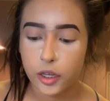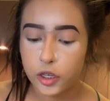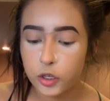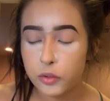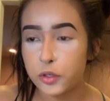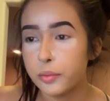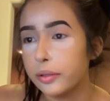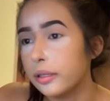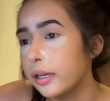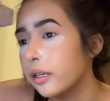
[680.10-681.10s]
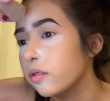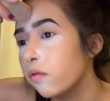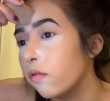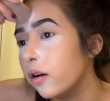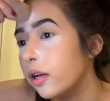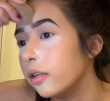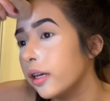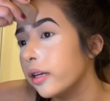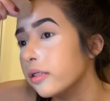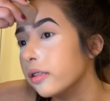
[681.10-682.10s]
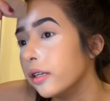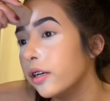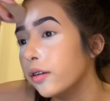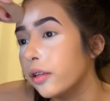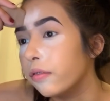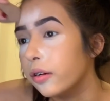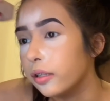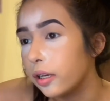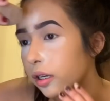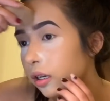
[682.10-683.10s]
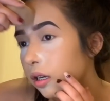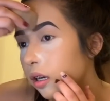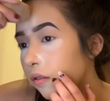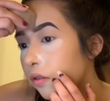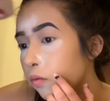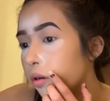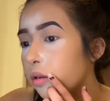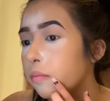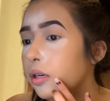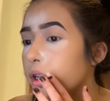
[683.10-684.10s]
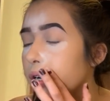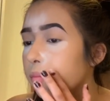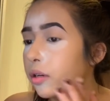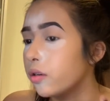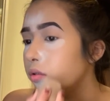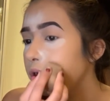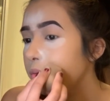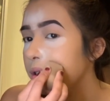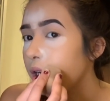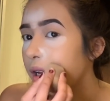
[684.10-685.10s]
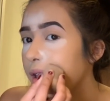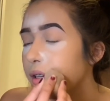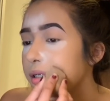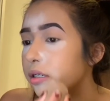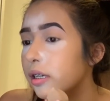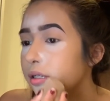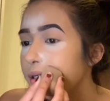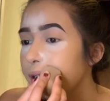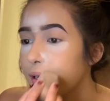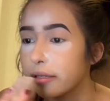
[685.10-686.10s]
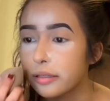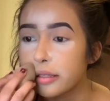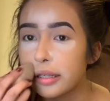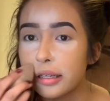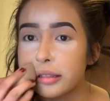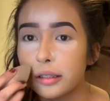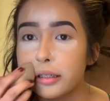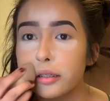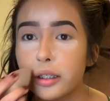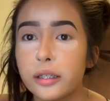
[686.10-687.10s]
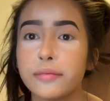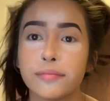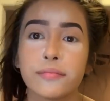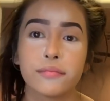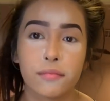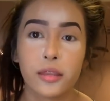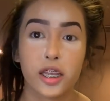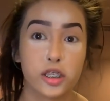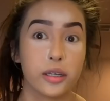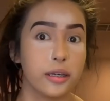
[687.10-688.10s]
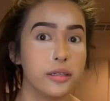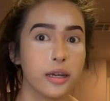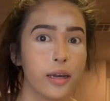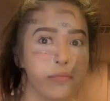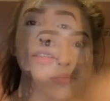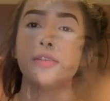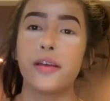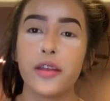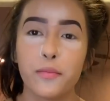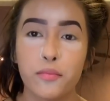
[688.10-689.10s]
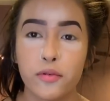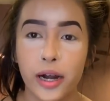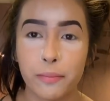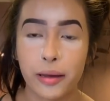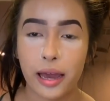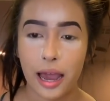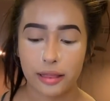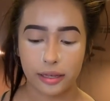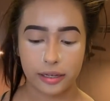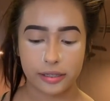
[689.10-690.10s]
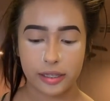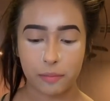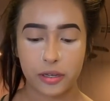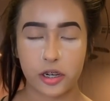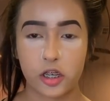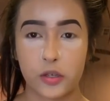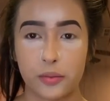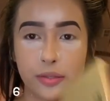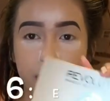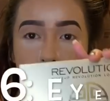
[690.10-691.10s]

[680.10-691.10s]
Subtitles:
a YouTuber. Like, it's fun. Like, it's literally fun. Like, if you want to become a YouTuber, I like suggest it because it's like literally, it's a good time. So now that I've primed my eyelids, I'm gonna use